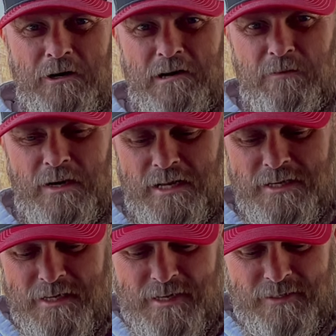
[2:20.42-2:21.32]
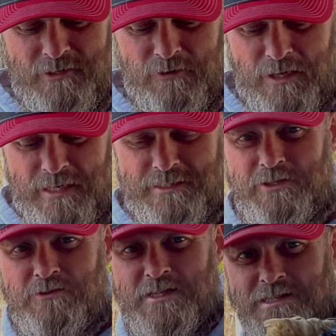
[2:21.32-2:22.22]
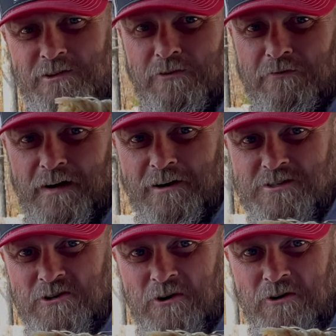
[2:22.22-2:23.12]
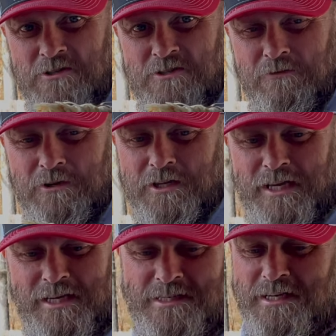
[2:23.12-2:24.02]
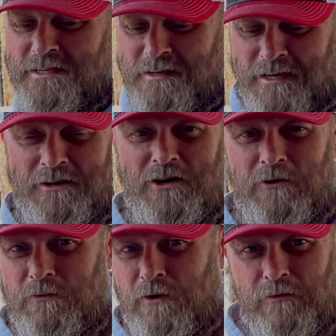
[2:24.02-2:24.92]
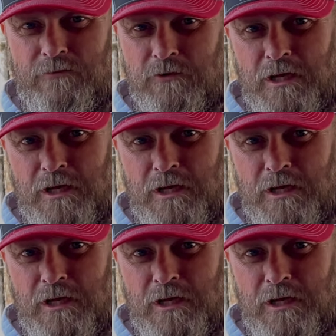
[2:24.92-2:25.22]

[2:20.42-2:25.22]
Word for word: right, everybody, you know I like to use these little fire starters. They're really easy, uh, no harmful